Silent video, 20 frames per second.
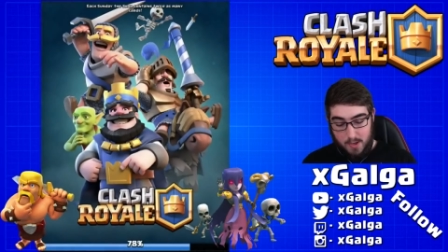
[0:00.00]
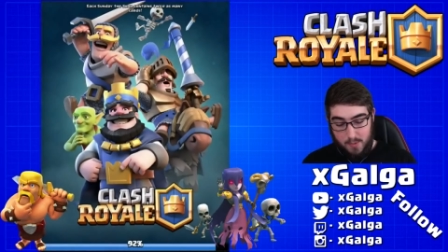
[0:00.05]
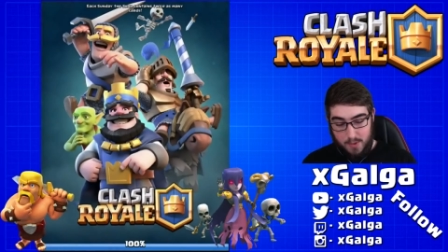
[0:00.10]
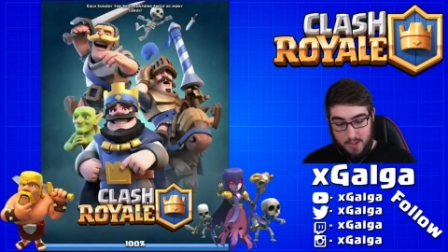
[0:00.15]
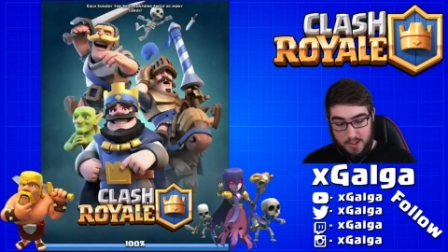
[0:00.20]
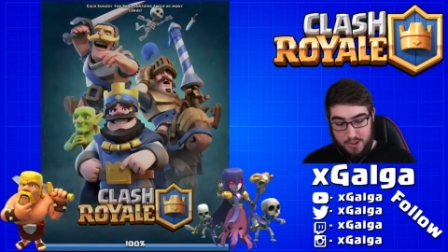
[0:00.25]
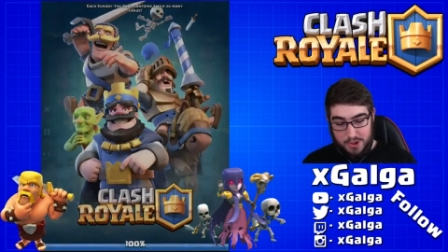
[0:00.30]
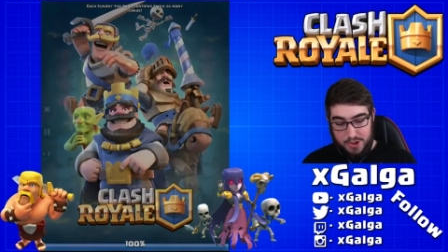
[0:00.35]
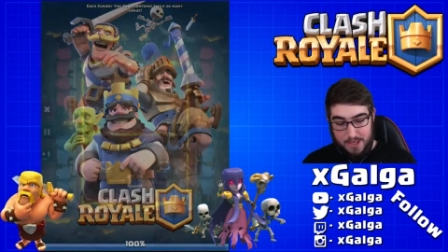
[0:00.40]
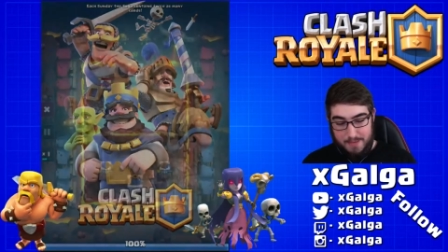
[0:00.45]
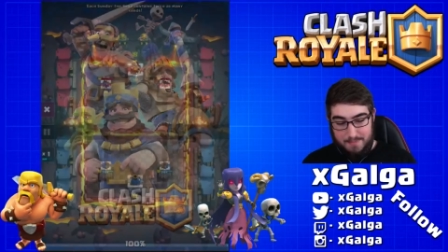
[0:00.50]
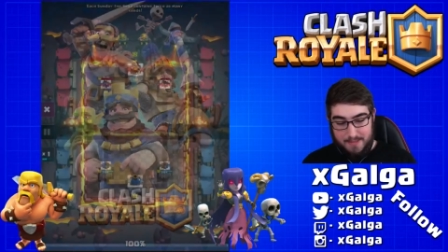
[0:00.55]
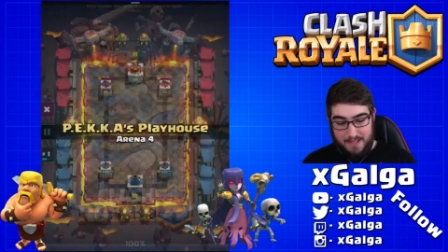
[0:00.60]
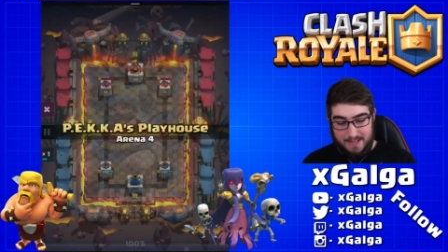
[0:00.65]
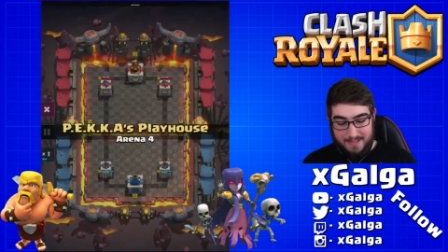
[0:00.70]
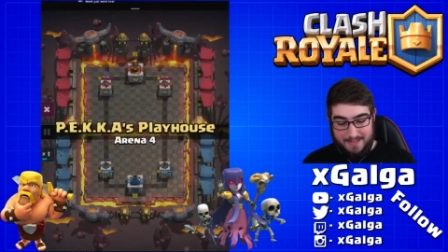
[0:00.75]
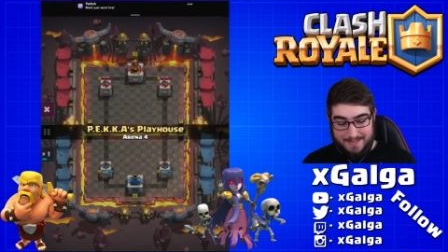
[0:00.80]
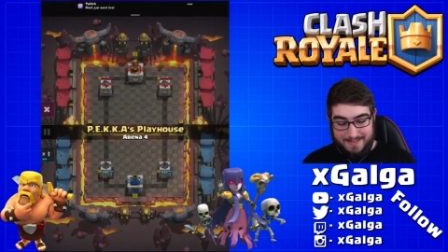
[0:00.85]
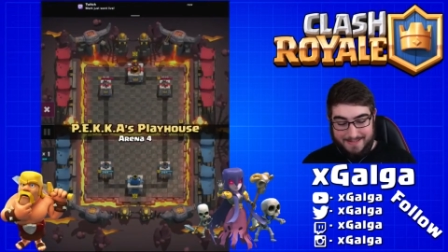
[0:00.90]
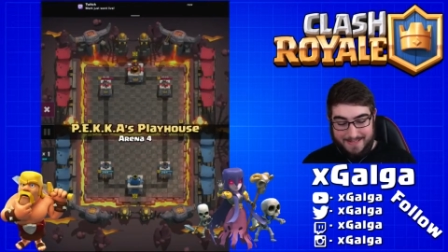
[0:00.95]
We're going to jump
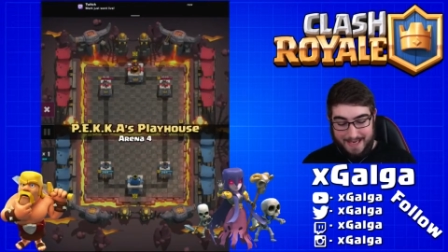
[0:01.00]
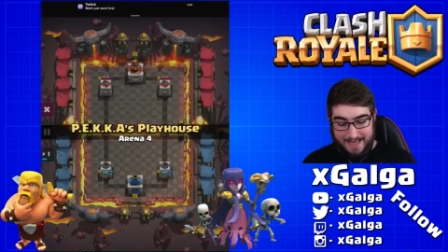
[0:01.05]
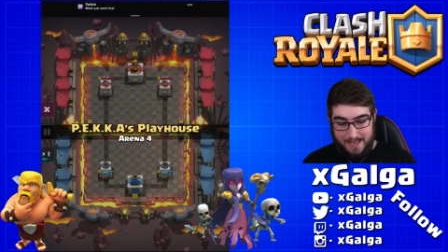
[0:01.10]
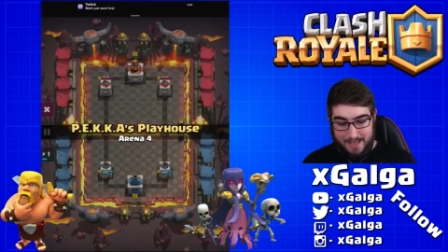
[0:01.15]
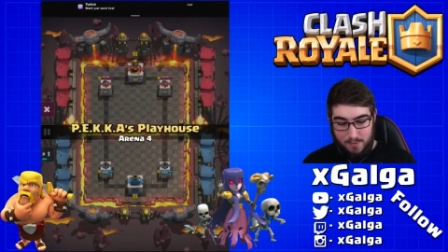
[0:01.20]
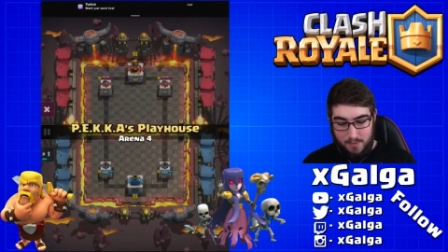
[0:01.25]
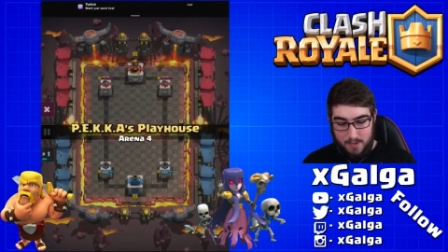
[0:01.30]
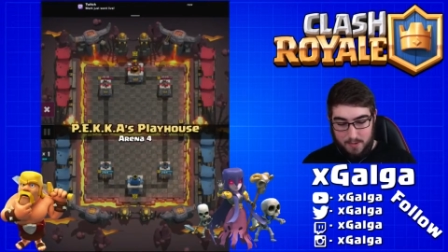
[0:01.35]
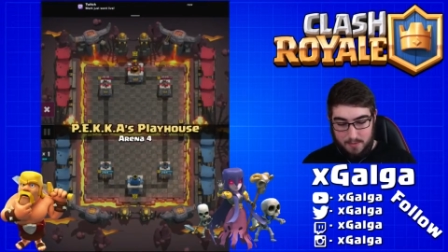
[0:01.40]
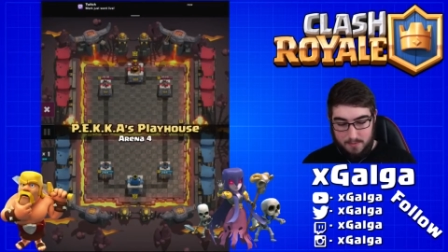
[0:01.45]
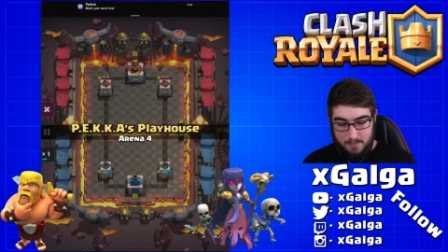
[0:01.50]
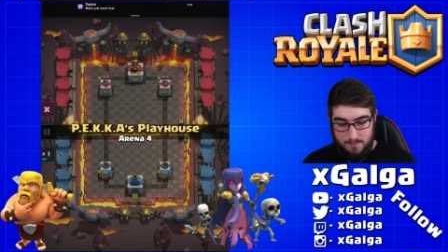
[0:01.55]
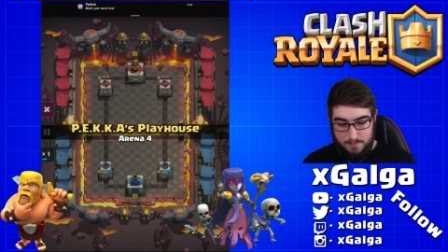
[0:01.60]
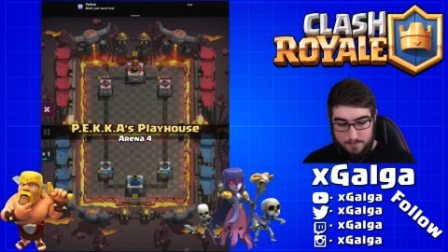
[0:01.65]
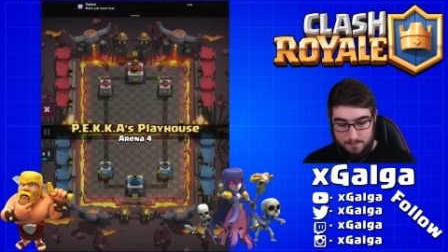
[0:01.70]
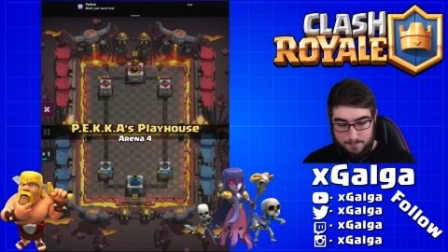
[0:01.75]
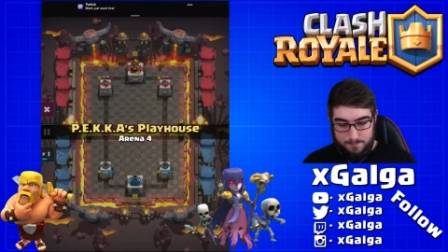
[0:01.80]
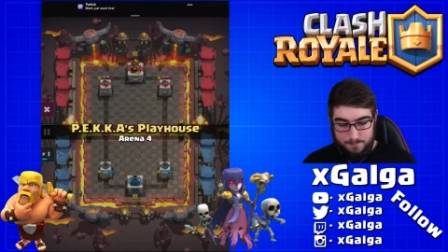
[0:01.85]
into the second one.